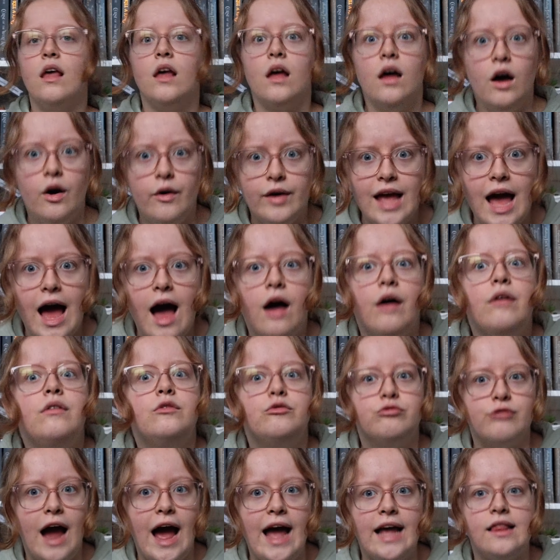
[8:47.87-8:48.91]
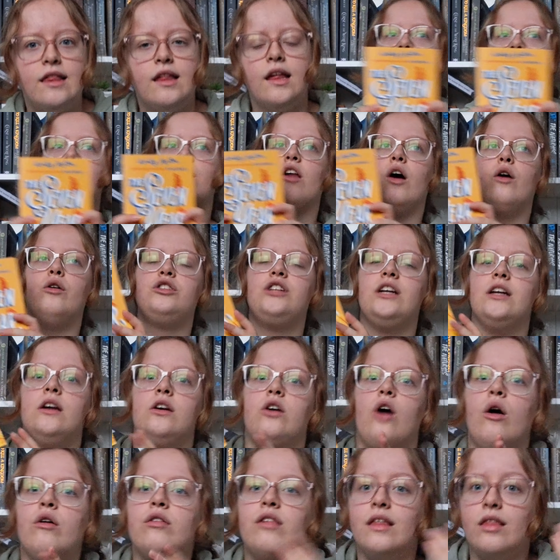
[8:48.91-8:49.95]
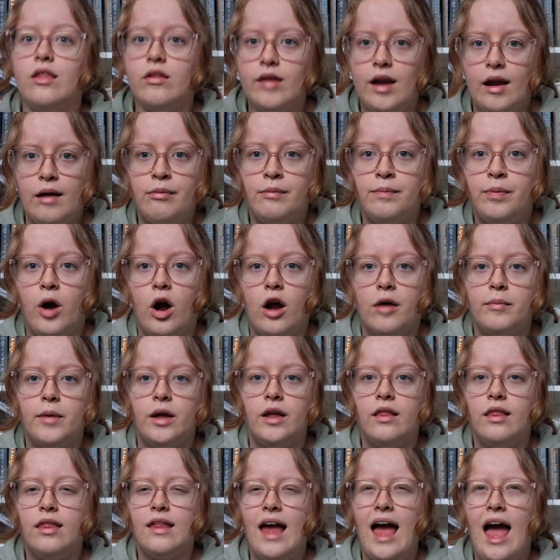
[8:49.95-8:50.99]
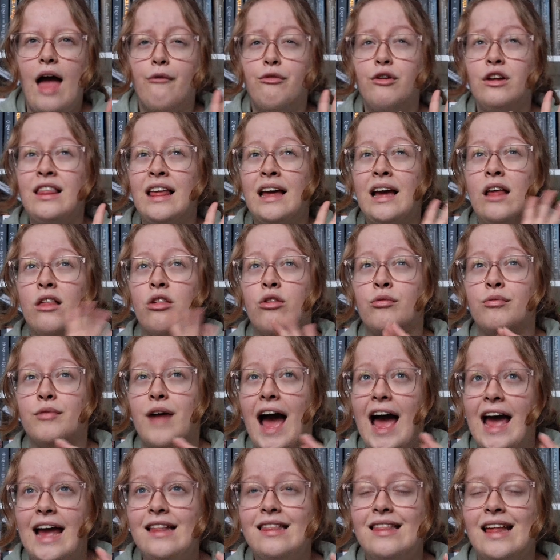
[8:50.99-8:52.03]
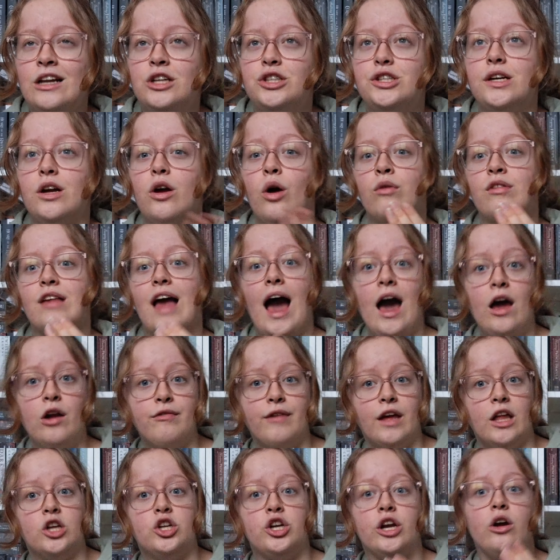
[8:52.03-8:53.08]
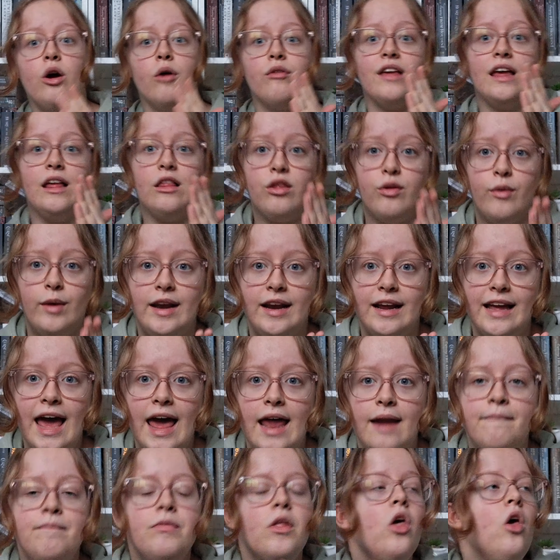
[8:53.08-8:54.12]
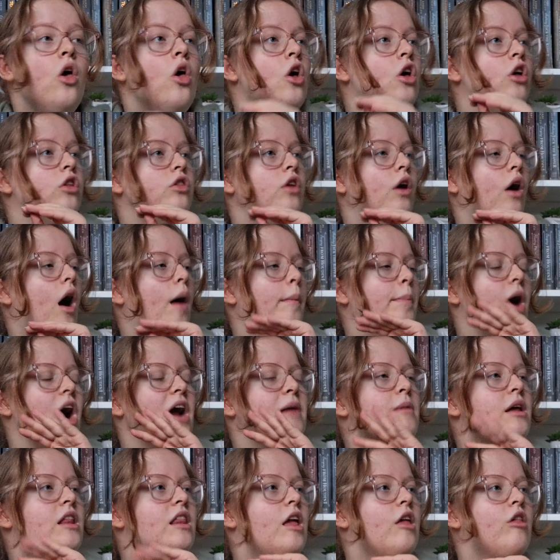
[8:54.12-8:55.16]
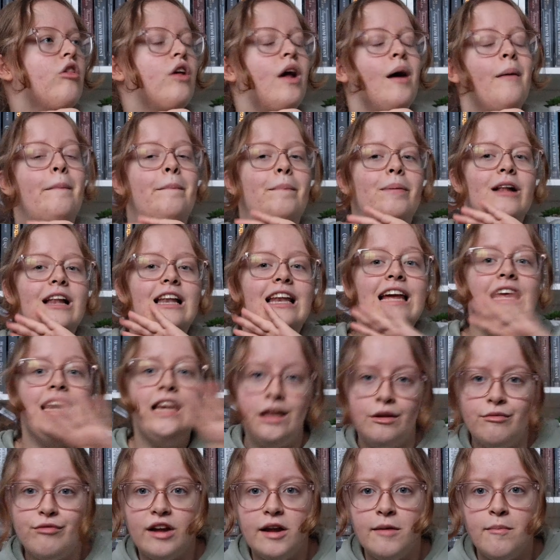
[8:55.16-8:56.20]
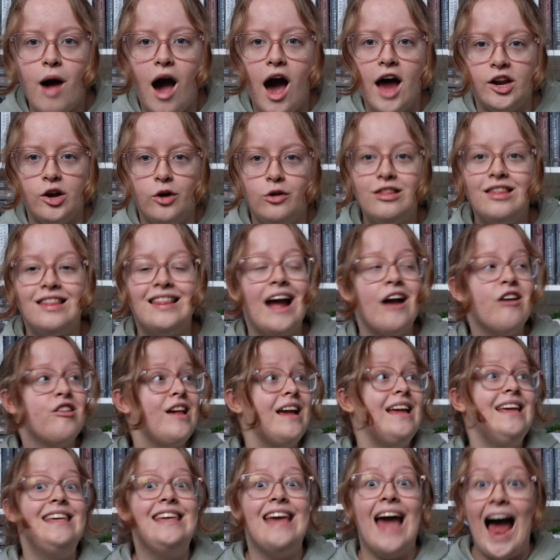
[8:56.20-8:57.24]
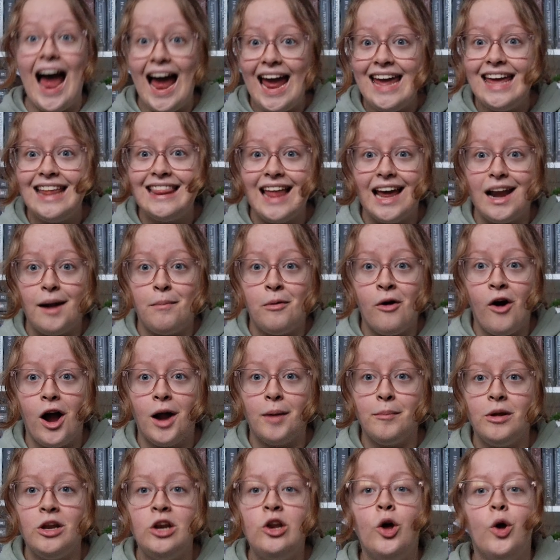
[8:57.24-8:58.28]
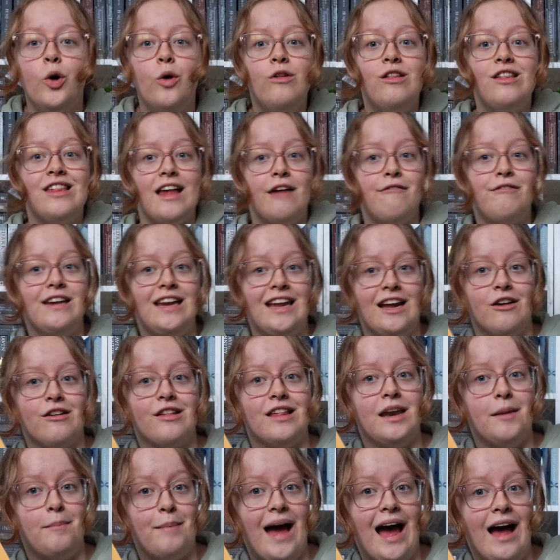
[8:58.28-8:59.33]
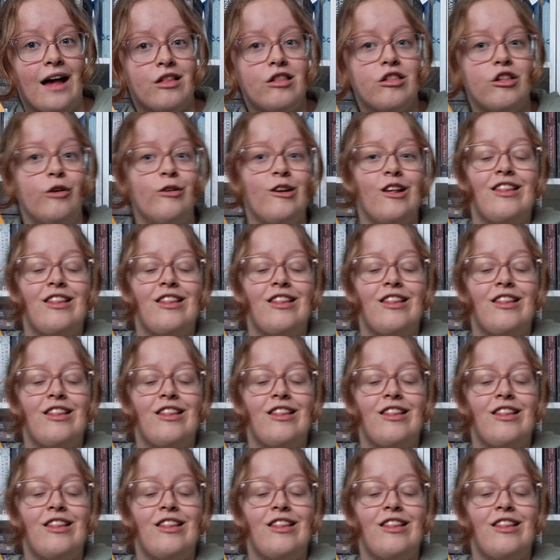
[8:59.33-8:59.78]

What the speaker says: oh yeah, right. So she goes into that apartment, everything is right, then she goes out of it, she goes into it again. The apartment is completely remodeled. There's a guy in that apartment who's 7 years in the past, so the